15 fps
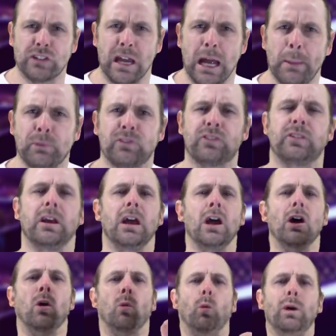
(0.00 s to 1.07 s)
Chaps.
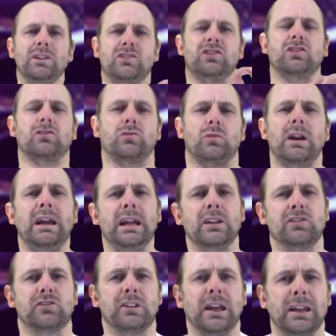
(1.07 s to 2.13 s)
What
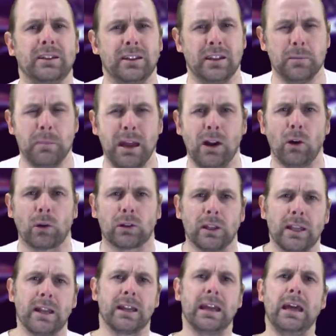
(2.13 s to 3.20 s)
strange thing did the Mayo
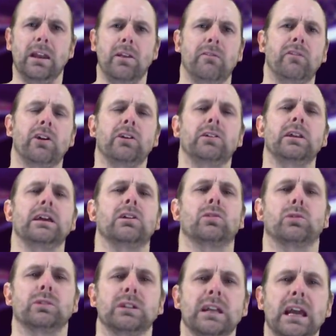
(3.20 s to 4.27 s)
Clinic inadvertently
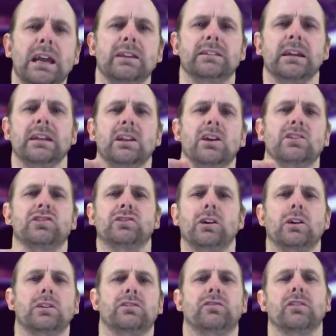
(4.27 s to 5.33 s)
create in their
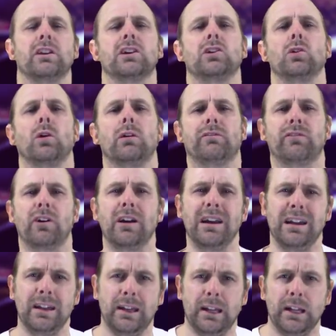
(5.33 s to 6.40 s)
search for the cure for
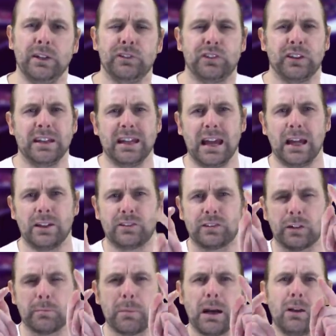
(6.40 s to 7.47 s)
AIDS? The
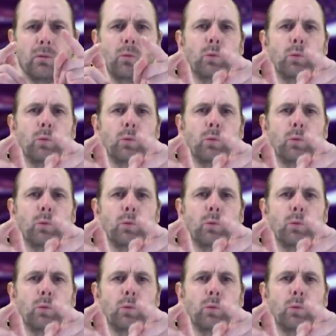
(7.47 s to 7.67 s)
answer might